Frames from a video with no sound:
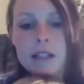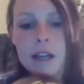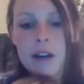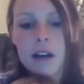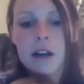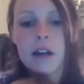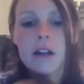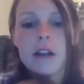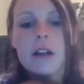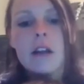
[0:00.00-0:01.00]
there.
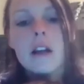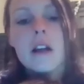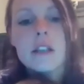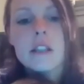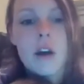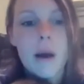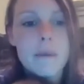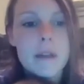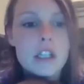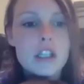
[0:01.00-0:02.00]
So I'm
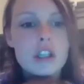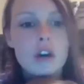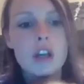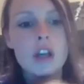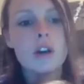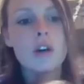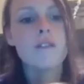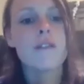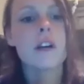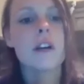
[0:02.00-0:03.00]
going to show you
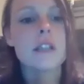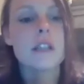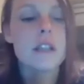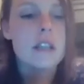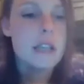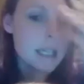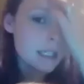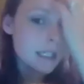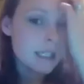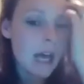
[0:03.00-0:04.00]
first this
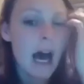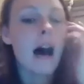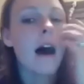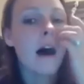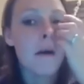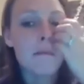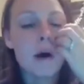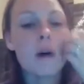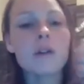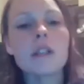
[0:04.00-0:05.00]

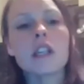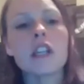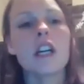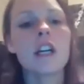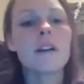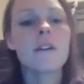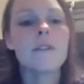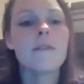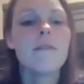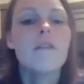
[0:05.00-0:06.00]
poster.
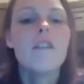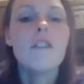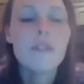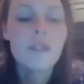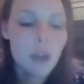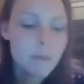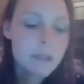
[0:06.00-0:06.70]
Nope, it's